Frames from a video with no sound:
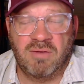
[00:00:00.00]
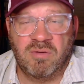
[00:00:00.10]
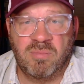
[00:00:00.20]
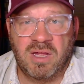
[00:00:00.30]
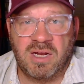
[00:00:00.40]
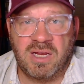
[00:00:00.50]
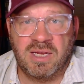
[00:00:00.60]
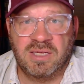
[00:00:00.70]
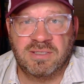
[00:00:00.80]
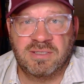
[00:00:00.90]

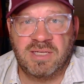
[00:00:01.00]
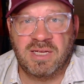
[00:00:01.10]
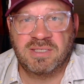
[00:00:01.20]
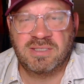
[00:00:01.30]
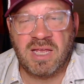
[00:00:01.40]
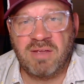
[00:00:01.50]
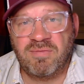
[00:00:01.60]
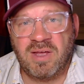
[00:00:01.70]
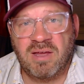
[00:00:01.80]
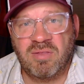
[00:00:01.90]
Everybody stay
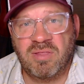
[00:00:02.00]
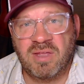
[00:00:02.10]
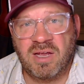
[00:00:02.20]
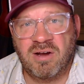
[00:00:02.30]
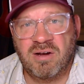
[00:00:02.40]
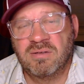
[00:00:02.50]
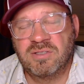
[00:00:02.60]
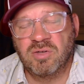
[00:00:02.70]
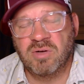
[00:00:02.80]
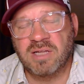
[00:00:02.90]
safe out there.
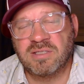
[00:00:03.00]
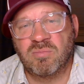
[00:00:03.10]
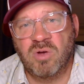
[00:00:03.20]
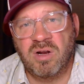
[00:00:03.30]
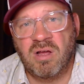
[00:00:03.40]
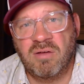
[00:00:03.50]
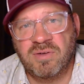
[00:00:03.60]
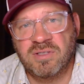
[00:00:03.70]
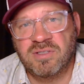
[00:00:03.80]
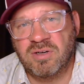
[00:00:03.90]
Still got some runoff
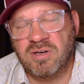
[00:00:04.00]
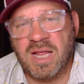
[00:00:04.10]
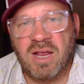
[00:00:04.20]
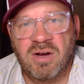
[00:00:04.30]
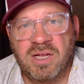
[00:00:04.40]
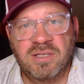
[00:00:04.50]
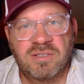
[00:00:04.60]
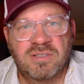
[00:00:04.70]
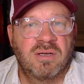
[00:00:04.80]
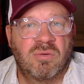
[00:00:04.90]
in certain
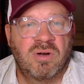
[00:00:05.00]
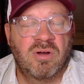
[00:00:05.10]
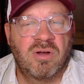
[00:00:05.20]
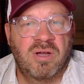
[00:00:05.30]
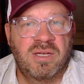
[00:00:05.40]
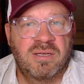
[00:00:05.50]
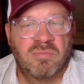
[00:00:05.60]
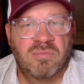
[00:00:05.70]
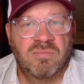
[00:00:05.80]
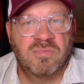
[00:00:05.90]
areas going on,
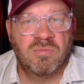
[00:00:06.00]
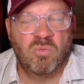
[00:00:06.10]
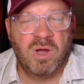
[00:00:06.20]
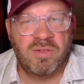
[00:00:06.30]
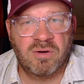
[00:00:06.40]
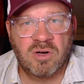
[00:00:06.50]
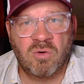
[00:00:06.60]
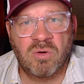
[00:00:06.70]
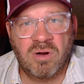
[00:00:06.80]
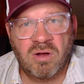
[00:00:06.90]
some weather
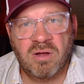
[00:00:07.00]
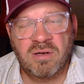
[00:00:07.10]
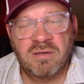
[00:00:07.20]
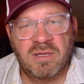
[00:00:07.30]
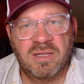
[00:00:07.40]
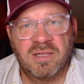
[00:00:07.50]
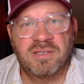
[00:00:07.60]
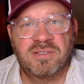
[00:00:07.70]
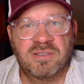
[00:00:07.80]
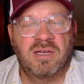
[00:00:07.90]
going on, at
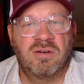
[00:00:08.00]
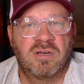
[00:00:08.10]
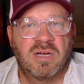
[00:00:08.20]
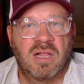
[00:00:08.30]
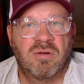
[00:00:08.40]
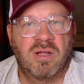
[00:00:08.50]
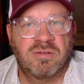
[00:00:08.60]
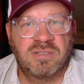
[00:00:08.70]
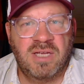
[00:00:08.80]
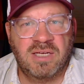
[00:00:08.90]
least here in Colorado
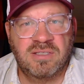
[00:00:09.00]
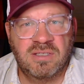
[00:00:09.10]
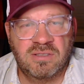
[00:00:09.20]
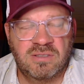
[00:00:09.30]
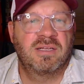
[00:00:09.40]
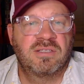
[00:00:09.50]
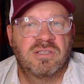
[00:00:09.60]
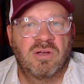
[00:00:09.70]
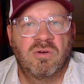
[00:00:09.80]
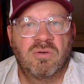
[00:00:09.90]
and Texas.
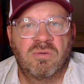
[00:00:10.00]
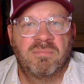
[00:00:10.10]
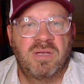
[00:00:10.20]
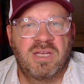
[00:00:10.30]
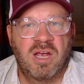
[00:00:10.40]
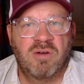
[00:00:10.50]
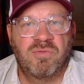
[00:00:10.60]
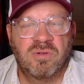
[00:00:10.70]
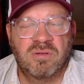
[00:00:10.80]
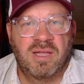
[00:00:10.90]
So be
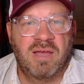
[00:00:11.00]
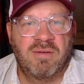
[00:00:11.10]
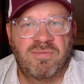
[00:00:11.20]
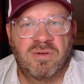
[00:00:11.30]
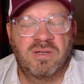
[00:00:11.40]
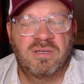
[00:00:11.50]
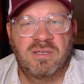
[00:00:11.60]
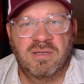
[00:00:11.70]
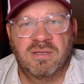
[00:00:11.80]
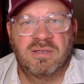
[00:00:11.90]
careful, have
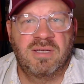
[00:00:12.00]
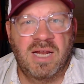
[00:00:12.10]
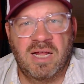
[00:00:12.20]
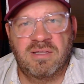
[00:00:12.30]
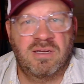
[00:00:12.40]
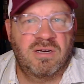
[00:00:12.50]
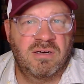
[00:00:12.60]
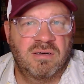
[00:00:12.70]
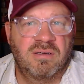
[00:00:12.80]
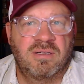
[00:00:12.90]
fun, get out
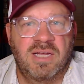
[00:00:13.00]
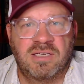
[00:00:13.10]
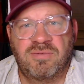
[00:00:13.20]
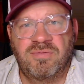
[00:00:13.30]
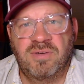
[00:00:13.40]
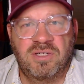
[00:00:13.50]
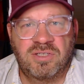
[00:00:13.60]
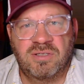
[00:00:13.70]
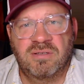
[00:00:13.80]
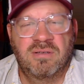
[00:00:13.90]
there, catch a
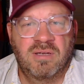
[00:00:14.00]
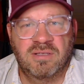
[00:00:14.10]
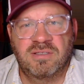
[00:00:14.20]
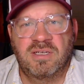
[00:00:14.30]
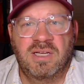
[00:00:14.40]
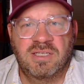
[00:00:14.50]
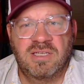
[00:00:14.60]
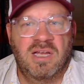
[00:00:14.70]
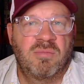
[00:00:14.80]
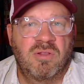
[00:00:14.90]
fish. I'll see you next
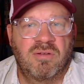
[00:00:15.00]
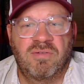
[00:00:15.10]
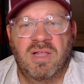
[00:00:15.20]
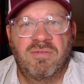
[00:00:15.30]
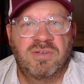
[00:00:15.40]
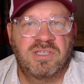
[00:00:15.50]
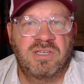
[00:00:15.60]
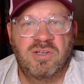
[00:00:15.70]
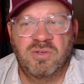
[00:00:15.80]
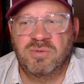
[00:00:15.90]
time on the Fly
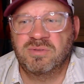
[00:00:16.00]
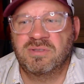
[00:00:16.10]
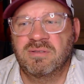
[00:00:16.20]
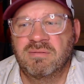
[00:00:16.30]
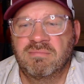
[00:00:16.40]
Fishing News.